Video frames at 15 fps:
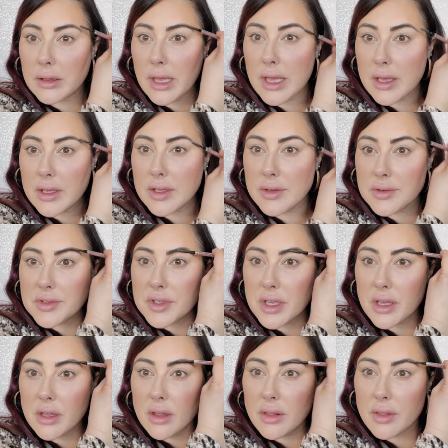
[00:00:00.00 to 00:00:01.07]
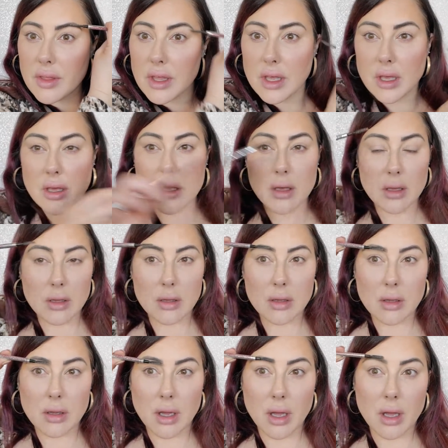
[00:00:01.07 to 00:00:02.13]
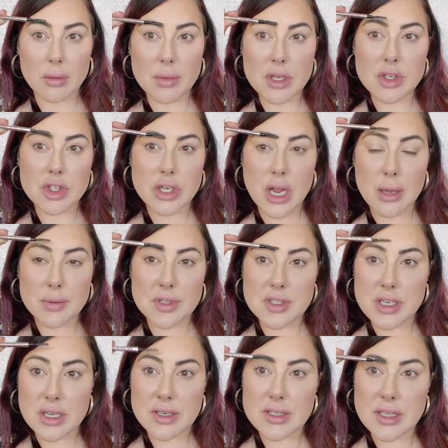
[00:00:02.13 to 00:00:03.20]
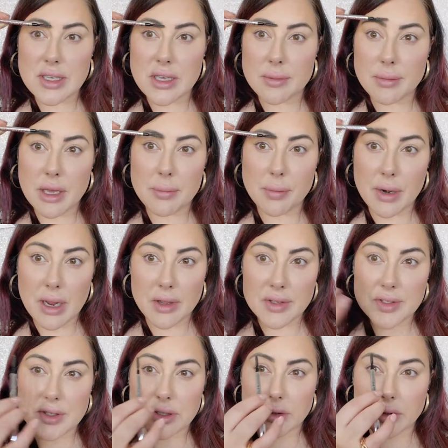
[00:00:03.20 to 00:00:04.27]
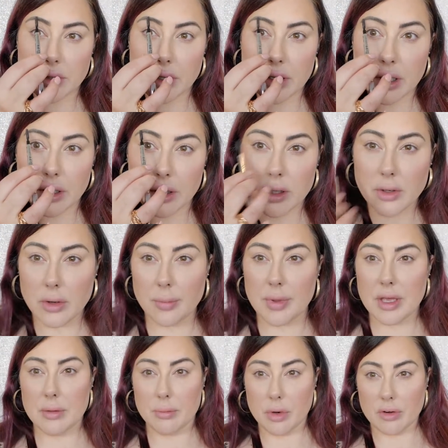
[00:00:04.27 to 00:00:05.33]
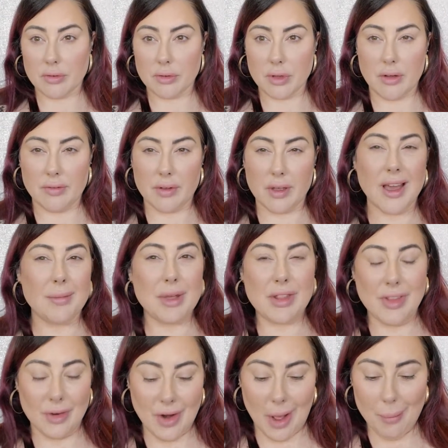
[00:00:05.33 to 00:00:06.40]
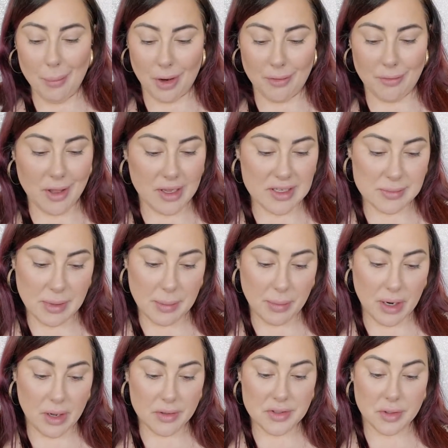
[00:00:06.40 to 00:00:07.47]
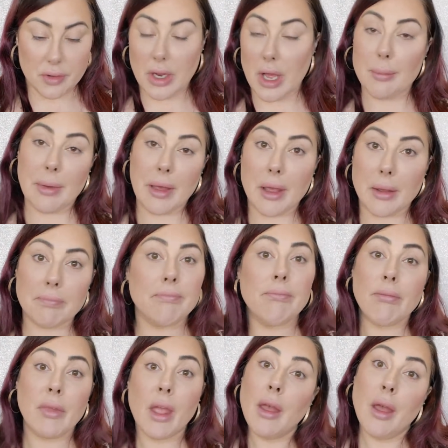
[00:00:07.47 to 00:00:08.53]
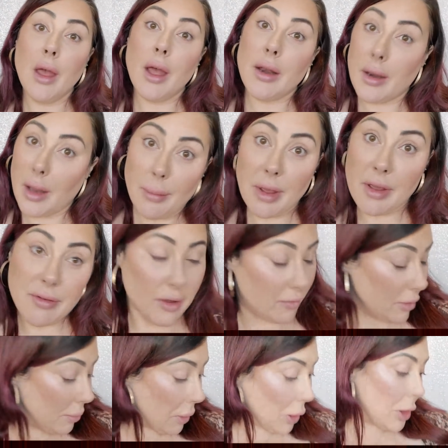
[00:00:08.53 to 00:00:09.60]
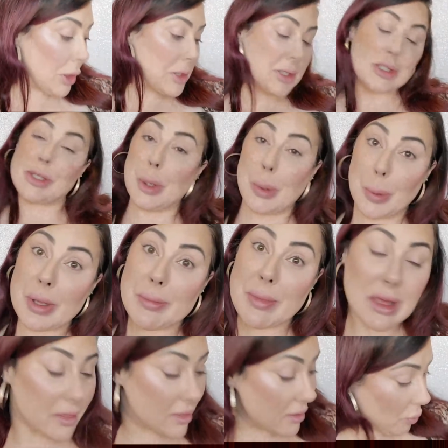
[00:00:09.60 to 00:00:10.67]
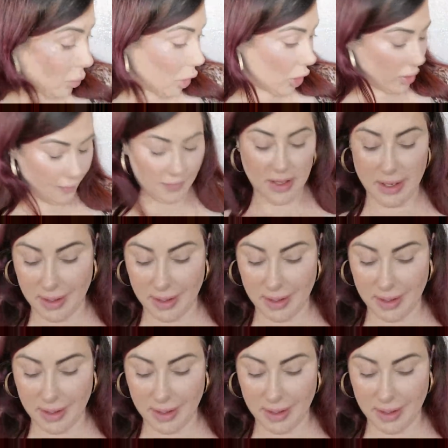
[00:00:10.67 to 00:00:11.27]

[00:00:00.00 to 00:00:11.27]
like using the chapstick to get my brows to look a little bit more fluffy. I mean, they're not perfect because my brows are not my favorite part. So we make them work.